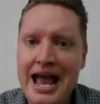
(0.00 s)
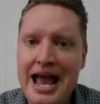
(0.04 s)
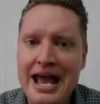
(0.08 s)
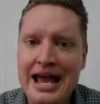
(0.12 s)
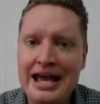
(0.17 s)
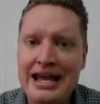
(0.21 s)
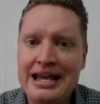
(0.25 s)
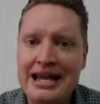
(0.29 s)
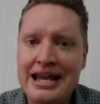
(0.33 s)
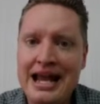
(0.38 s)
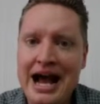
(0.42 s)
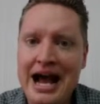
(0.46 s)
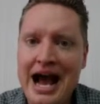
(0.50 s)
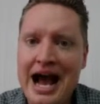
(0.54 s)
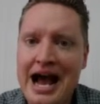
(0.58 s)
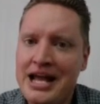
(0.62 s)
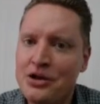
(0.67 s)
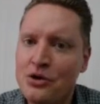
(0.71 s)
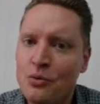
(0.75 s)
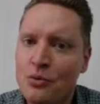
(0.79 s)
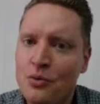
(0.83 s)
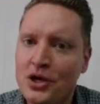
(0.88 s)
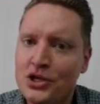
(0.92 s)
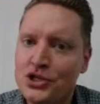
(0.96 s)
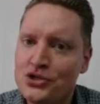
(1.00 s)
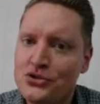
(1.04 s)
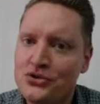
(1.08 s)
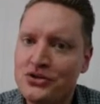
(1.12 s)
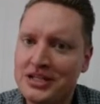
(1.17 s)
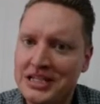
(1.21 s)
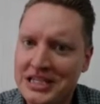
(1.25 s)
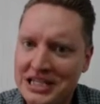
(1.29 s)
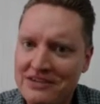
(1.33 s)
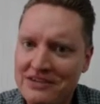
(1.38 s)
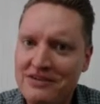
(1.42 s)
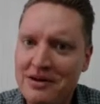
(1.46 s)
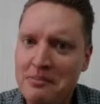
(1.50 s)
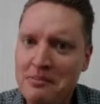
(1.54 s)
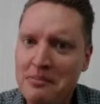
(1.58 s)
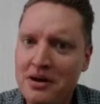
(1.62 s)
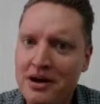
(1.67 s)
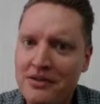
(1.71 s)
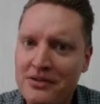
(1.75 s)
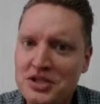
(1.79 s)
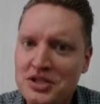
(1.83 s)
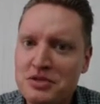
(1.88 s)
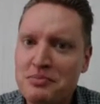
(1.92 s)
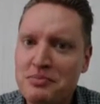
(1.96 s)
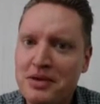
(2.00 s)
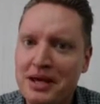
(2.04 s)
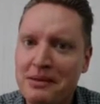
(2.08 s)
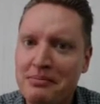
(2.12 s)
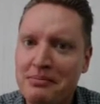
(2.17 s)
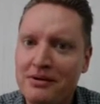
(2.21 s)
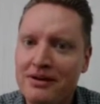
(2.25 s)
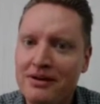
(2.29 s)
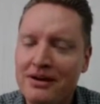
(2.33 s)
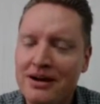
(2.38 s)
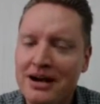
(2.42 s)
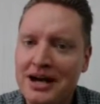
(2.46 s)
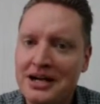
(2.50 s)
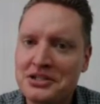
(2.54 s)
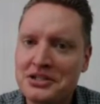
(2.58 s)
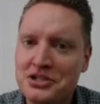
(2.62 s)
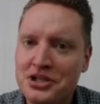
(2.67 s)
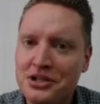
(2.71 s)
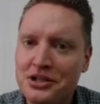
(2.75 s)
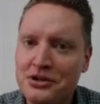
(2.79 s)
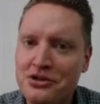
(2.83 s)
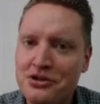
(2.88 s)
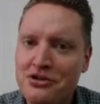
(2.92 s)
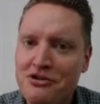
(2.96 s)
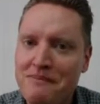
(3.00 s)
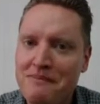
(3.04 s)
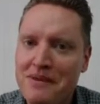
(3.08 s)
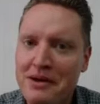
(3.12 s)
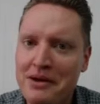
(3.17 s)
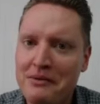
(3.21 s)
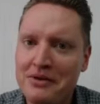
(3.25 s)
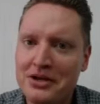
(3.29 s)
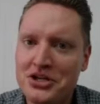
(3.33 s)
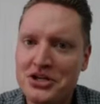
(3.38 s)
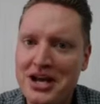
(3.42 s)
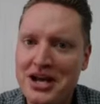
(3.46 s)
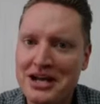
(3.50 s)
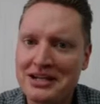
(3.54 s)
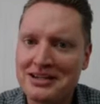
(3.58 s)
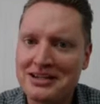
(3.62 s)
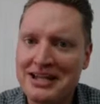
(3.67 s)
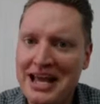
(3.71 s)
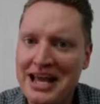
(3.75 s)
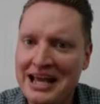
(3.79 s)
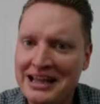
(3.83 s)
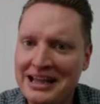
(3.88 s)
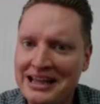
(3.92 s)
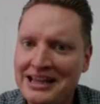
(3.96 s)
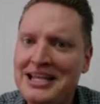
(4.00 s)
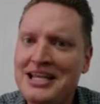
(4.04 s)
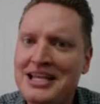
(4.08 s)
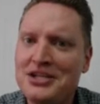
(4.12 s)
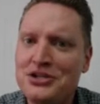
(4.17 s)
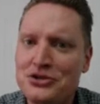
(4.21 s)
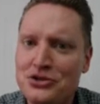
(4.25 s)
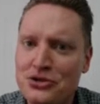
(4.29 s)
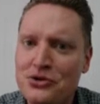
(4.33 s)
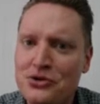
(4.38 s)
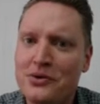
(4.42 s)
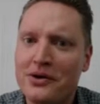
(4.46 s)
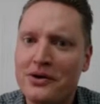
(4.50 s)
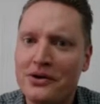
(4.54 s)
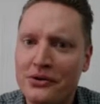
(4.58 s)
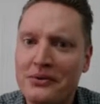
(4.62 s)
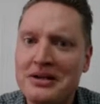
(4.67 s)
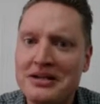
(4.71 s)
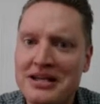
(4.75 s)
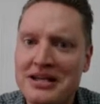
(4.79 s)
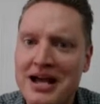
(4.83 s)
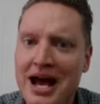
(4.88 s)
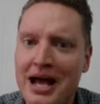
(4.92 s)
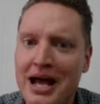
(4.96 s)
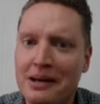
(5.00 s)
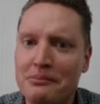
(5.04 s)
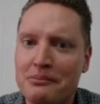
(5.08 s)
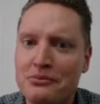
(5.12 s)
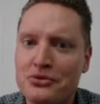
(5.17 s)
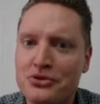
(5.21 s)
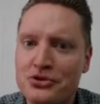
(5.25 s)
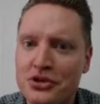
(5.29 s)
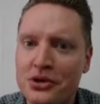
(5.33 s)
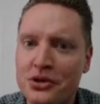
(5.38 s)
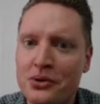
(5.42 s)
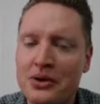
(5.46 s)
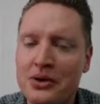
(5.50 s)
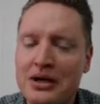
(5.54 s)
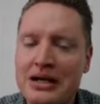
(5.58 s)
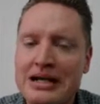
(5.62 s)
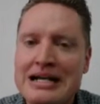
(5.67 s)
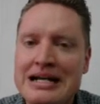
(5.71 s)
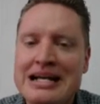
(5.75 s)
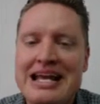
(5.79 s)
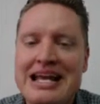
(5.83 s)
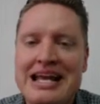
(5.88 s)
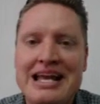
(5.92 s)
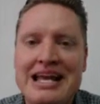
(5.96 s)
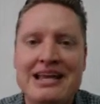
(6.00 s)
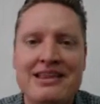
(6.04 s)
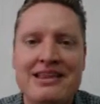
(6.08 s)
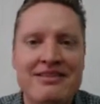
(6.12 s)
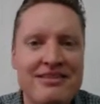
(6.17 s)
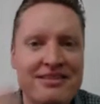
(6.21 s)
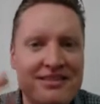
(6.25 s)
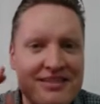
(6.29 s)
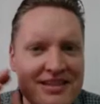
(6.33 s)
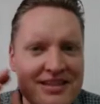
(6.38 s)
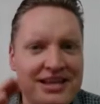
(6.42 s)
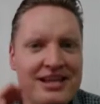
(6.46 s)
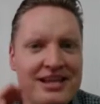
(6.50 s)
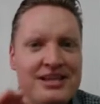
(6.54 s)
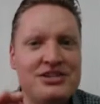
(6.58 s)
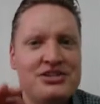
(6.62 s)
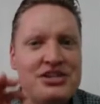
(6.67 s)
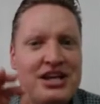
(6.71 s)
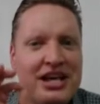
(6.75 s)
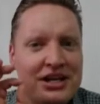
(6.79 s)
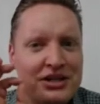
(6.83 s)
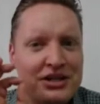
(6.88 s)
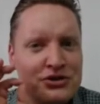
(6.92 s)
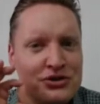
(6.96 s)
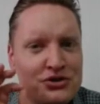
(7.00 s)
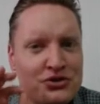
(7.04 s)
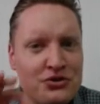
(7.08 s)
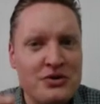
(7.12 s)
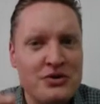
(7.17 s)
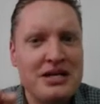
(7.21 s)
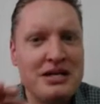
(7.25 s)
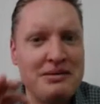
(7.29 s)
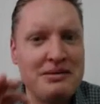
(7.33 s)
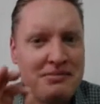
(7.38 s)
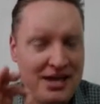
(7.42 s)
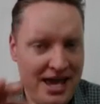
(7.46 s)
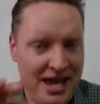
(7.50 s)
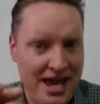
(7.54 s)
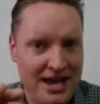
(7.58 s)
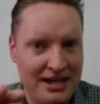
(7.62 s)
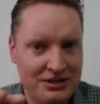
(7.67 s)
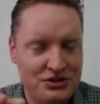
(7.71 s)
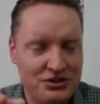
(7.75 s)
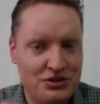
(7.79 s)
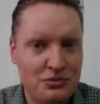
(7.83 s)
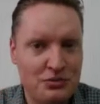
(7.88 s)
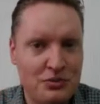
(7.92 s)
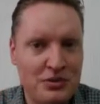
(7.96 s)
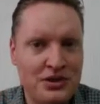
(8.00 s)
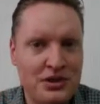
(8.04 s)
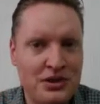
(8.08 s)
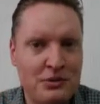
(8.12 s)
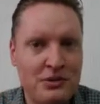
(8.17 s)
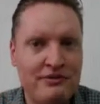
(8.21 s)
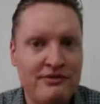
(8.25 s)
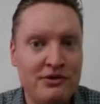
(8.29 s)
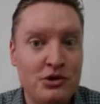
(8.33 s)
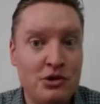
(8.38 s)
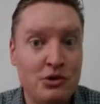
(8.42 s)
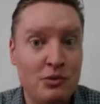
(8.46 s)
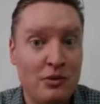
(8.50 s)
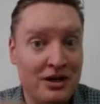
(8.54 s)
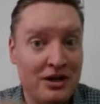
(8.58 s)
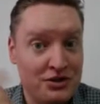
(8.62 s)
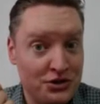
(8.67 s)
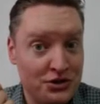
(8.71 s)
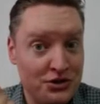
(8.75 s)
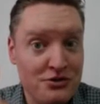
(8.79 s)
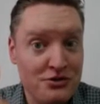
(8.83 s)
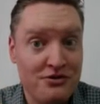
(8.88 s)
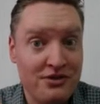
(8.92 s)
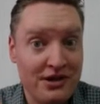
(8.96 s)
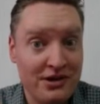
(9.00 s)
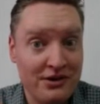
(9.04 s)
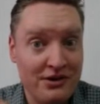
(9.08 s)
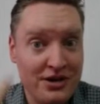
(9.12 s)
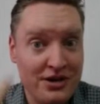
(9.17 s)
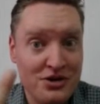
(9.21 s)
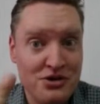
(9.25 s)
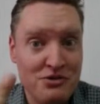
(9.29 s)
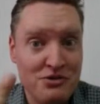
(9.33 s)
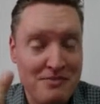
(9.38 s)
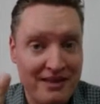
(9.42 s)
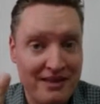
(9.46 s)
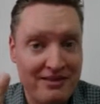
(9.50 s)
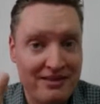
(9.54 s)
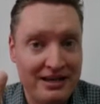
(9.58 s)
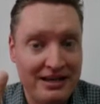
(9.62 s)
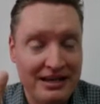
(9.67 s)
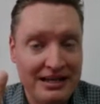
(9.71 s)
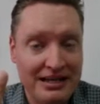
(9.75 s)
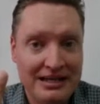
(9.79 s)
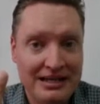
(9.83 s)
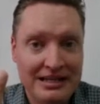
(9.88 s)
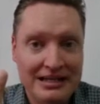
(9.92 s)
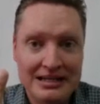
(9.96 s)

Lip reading: and I don't want you to give up on this paper until you've been rejected at least 2 or 3 times. So in this extreme case, when the reviewer wants new theory, new method,